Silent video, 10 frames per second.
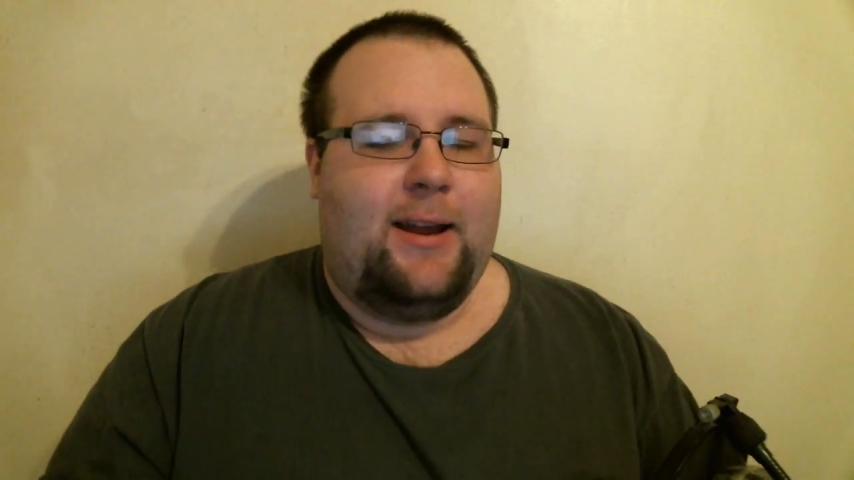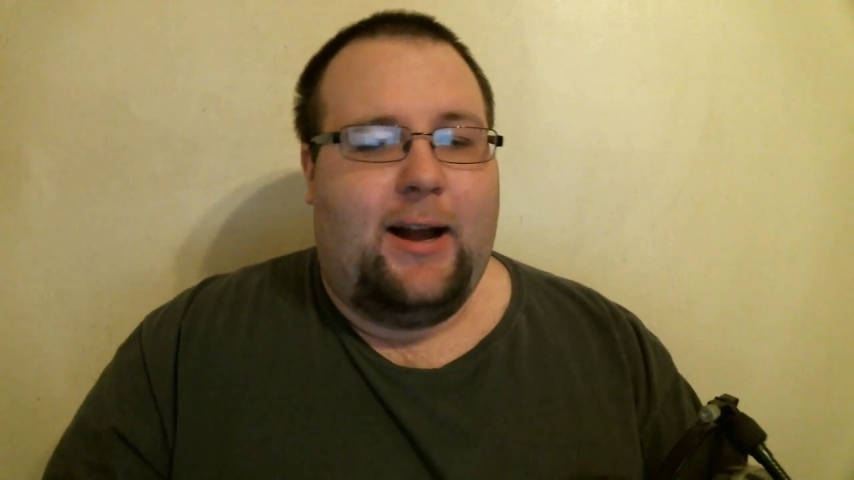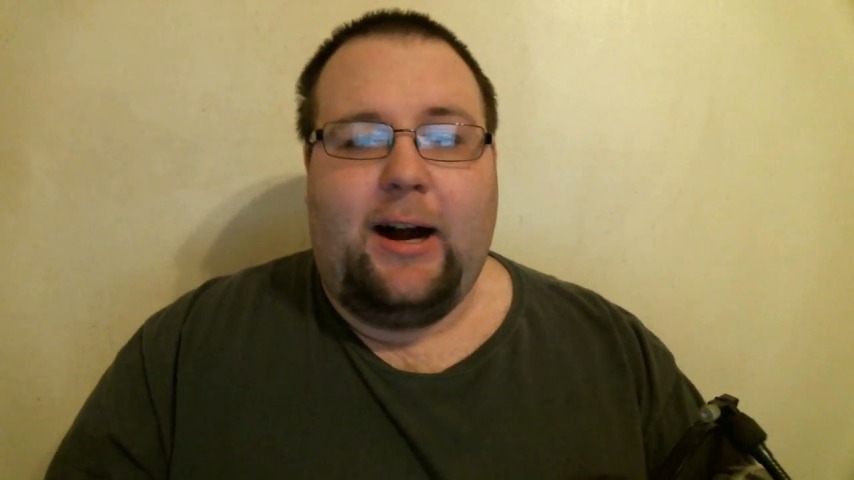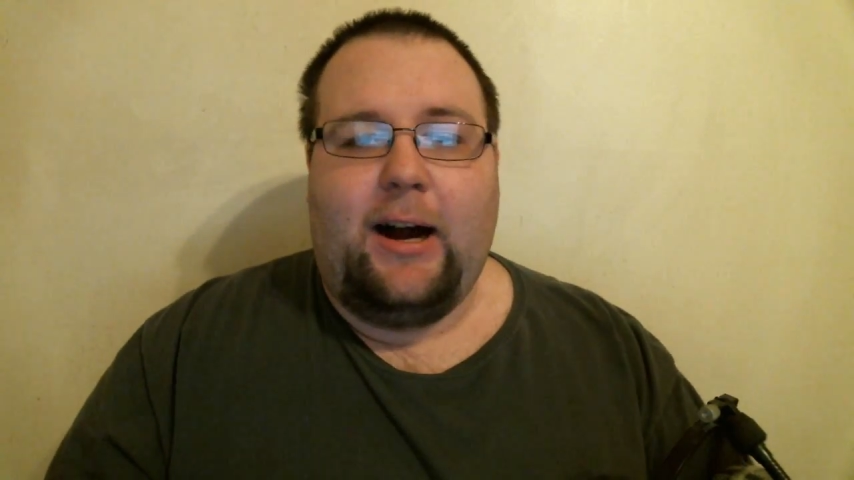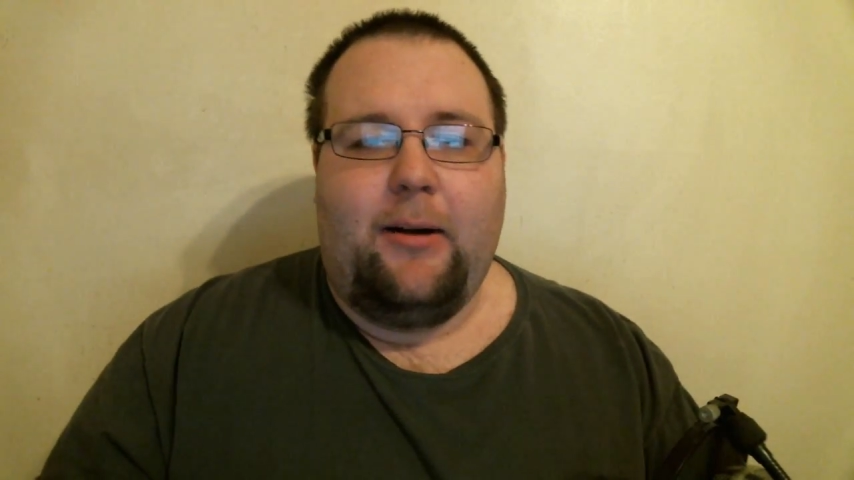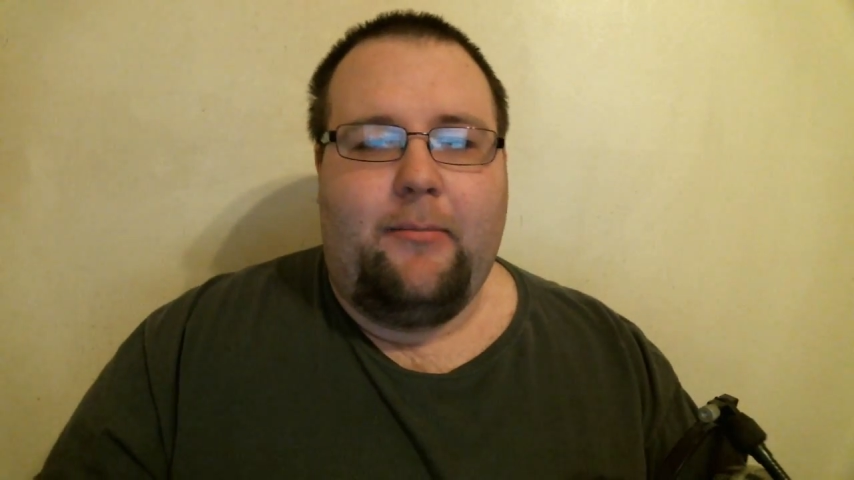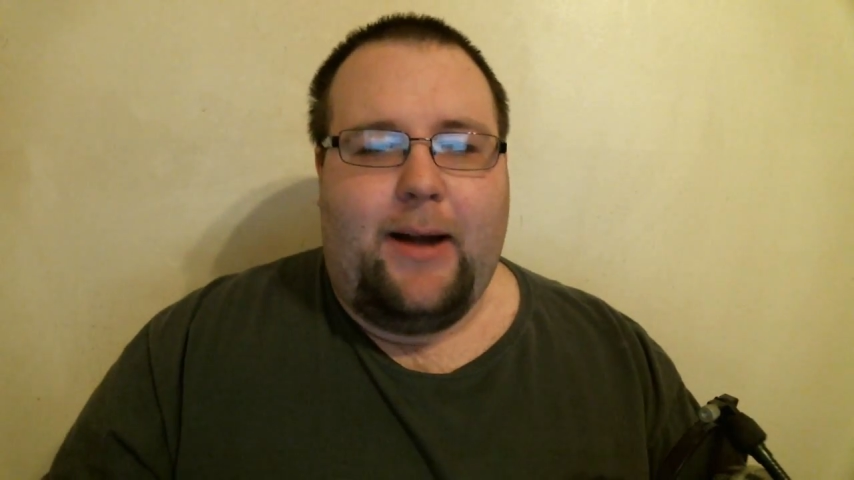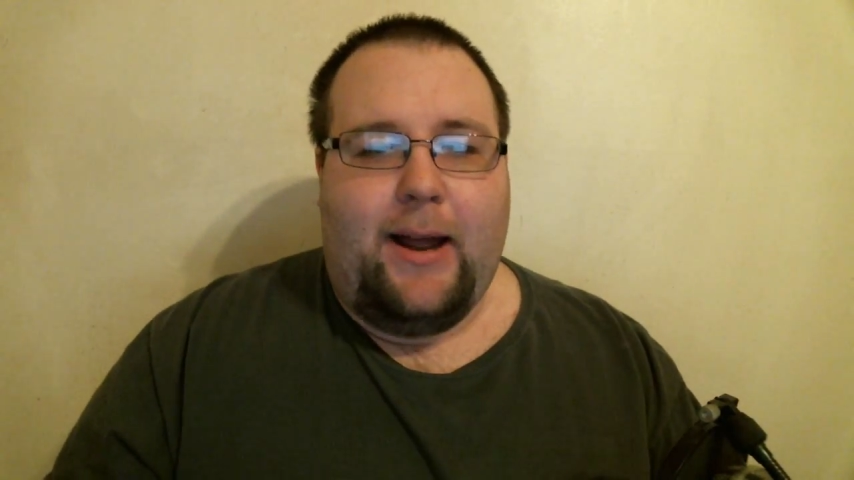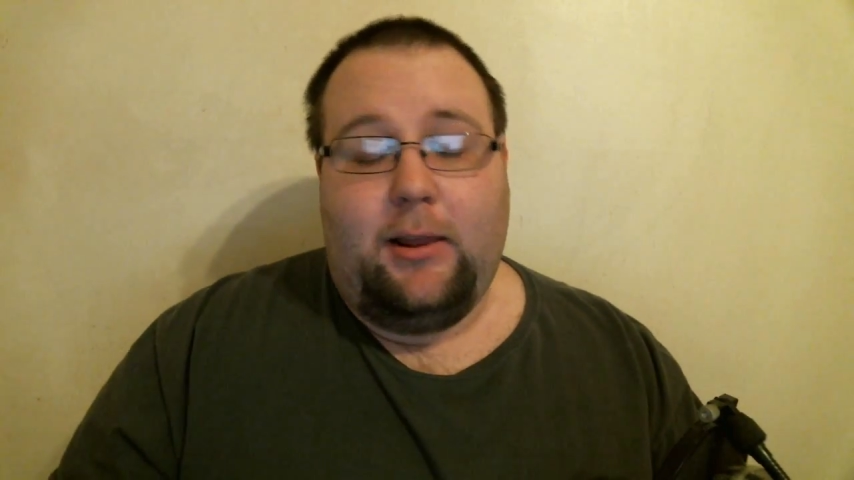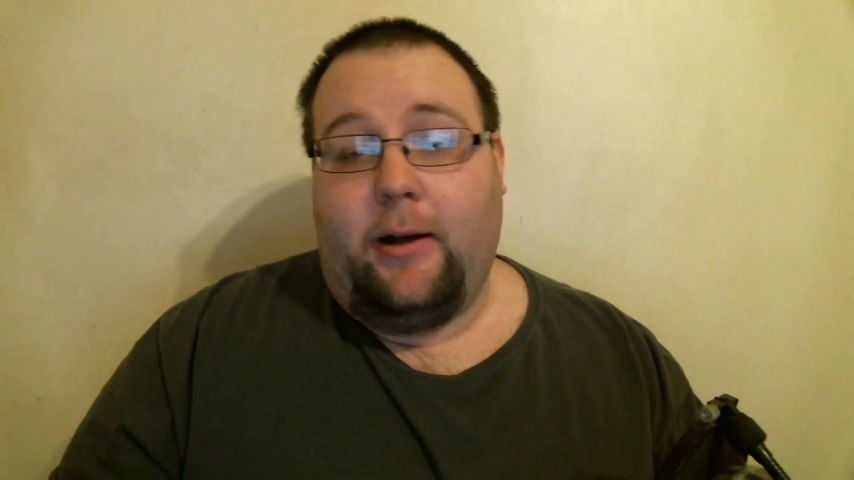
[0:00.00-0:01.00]

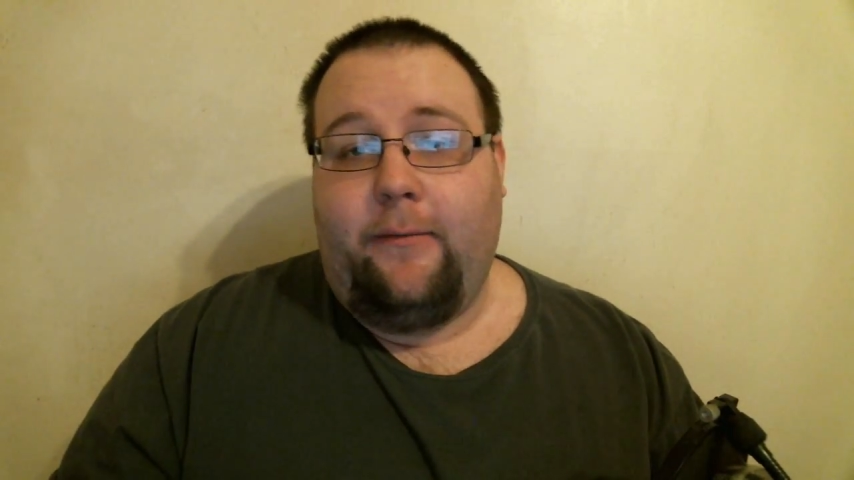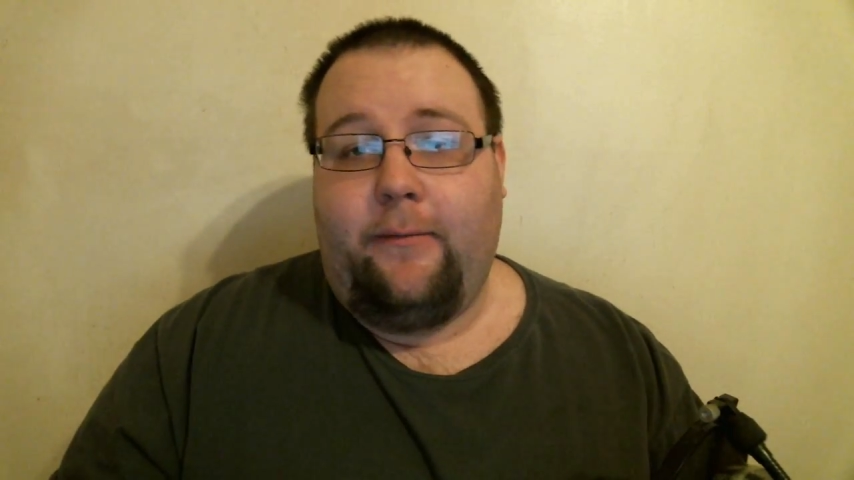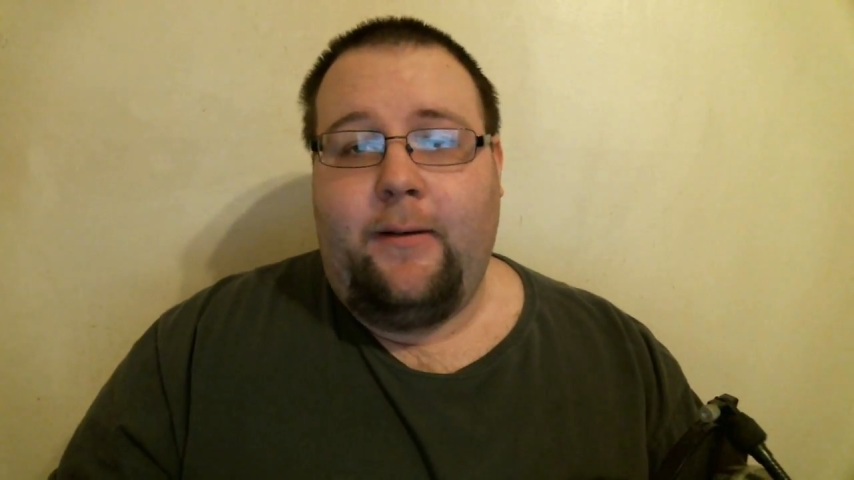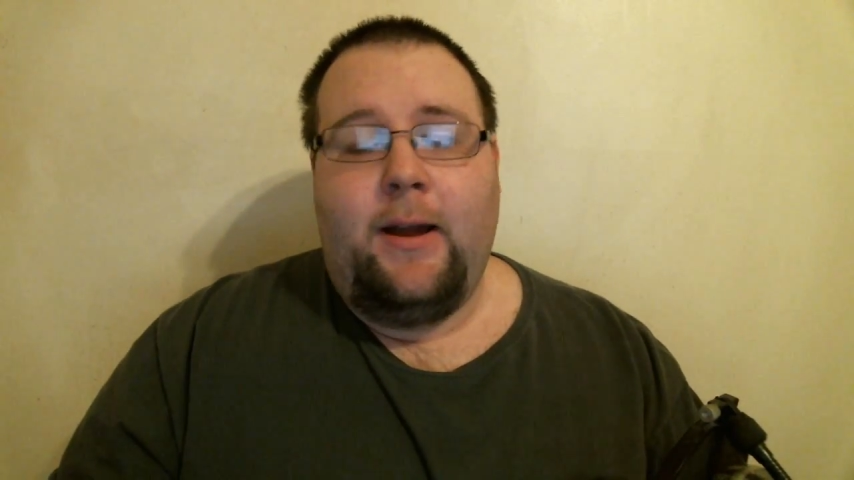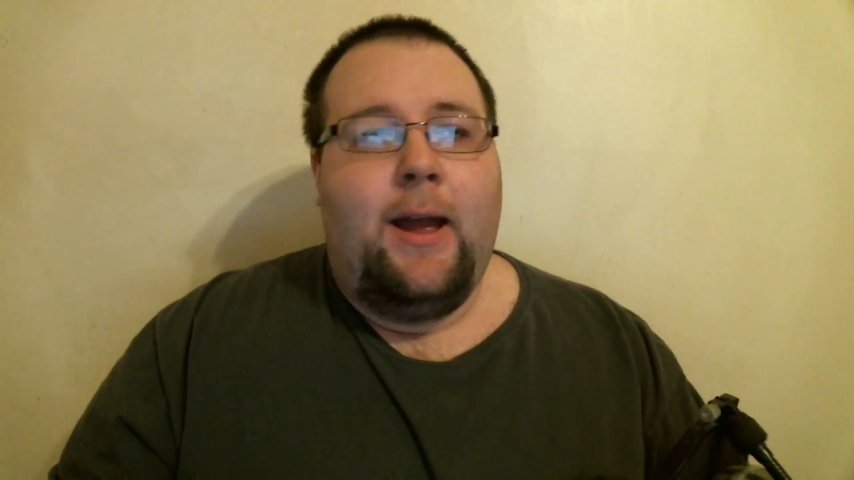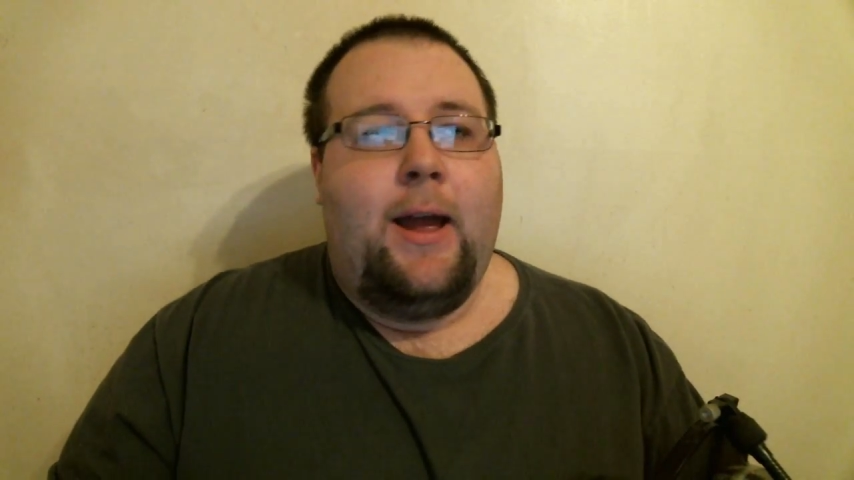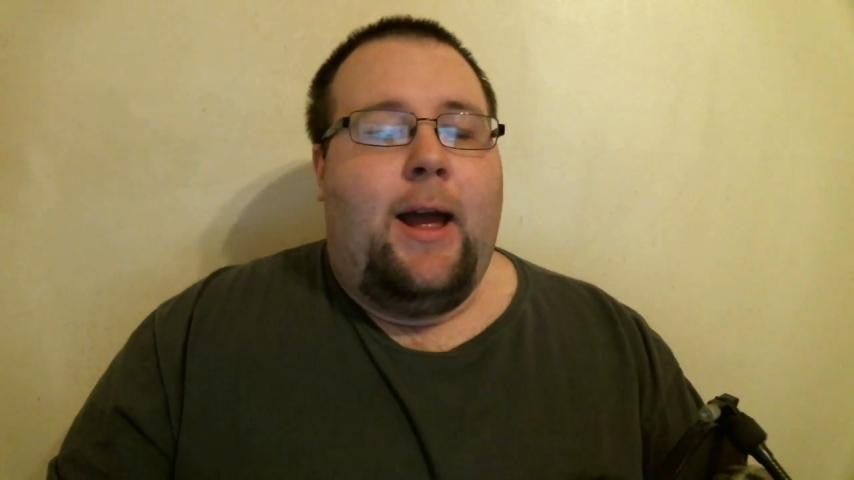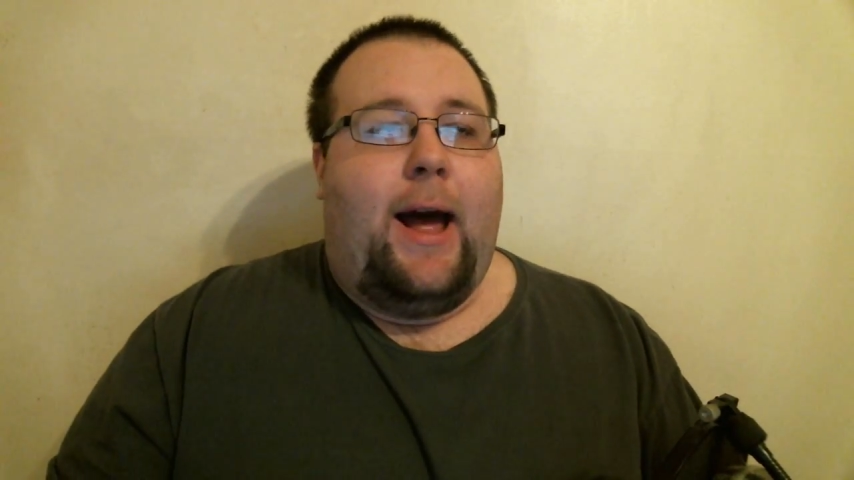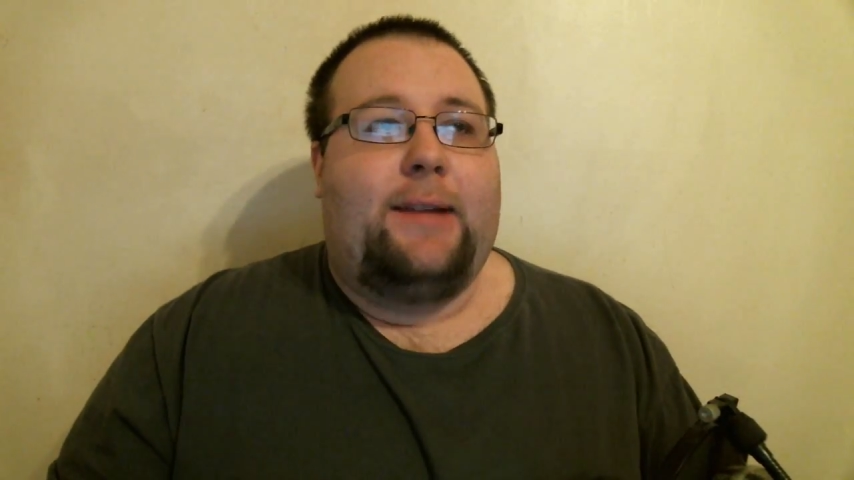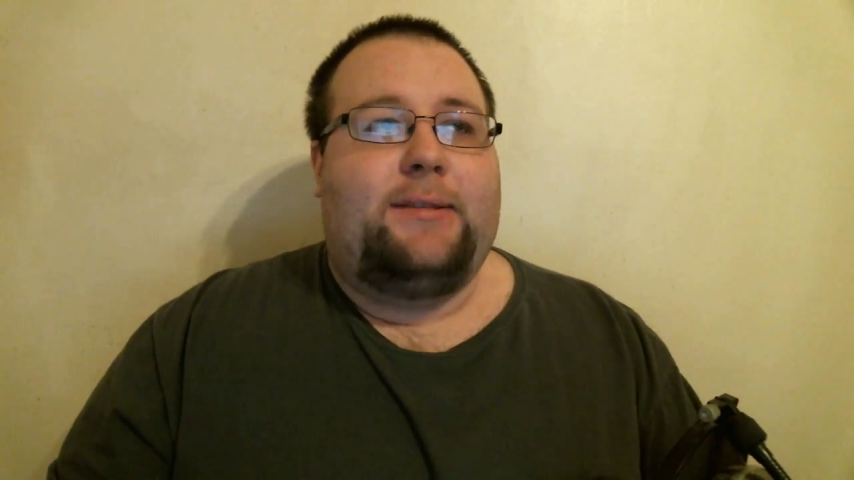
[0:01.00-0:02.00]
I